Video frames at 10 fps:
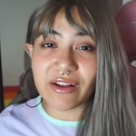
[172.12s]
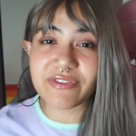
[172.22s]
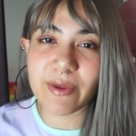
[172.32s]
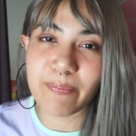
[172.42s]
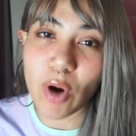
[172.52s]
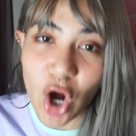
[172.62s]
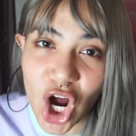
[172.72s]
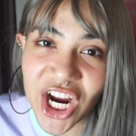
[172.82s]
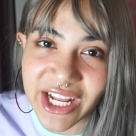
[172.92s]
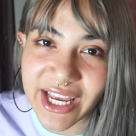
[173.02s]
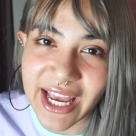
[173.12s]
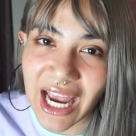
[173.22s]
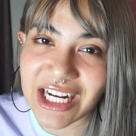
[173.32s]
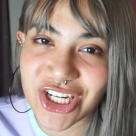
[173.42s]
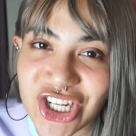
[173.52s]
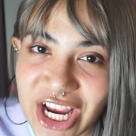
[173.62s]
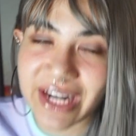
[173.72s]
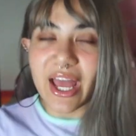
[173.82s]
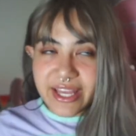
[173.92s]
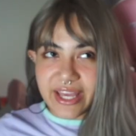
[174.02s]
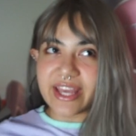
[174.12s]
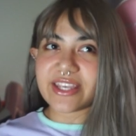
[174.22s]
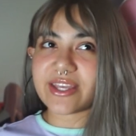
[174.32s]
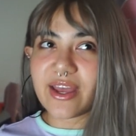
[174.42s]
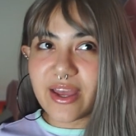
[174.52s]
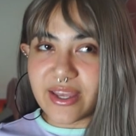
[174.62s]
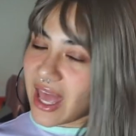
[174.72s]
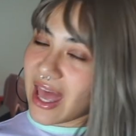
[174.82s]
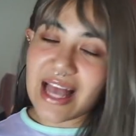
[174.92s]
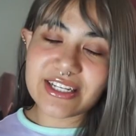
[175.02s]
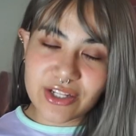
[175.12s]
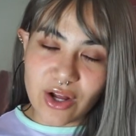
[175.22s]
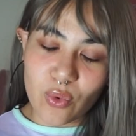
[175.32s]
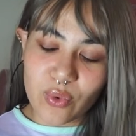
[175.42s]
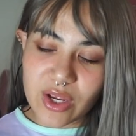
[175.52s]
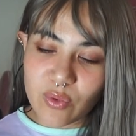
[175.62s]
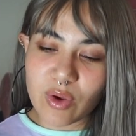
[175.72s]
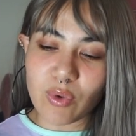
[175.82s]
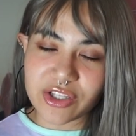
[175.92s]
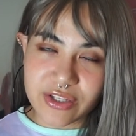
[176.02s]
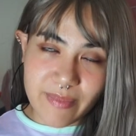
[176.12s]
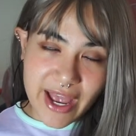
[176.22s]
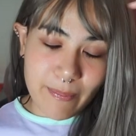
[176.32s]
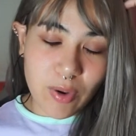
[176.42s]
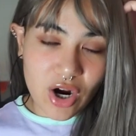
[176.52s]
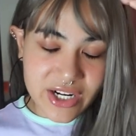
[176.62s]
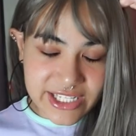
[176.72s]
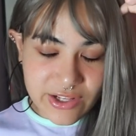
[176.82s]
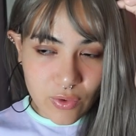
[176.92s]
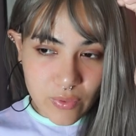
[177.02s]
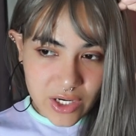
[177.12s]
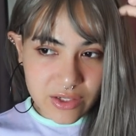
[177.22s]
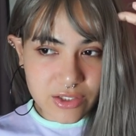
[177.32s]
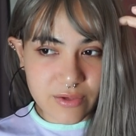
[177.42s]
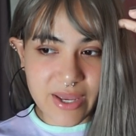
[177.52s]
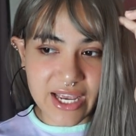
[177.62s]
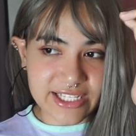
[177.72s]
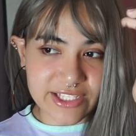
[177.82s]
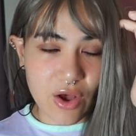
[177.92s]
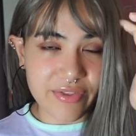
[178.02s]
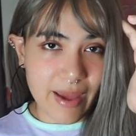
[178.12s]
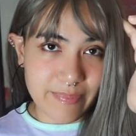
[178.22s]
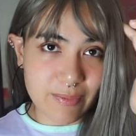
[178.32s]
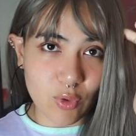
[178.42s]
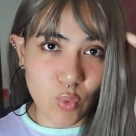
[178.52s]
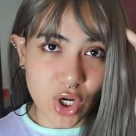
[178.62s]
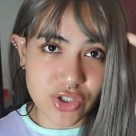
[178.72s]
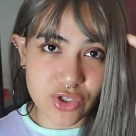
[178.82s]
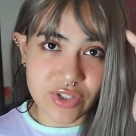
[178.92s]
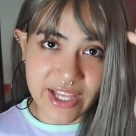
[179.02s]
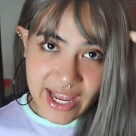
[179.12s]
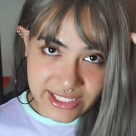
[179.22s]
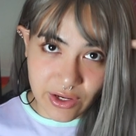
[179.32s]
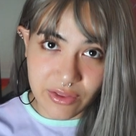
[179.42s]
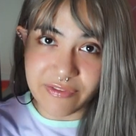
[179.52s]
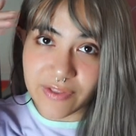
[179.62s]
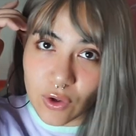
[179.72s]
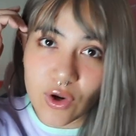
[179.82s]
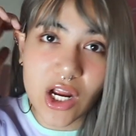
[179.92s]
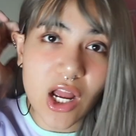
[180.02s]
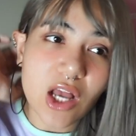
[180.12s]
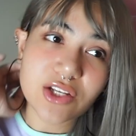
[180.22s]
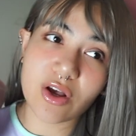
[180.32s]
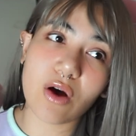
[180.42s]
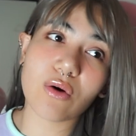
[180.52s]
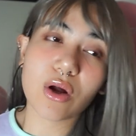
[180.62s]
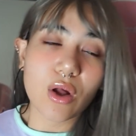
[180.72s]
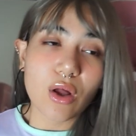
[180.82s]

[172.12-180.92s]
of the party kind of shit, because yeah, as you know, we want to make a party song, we want to make a song that people want to dance on the floor. So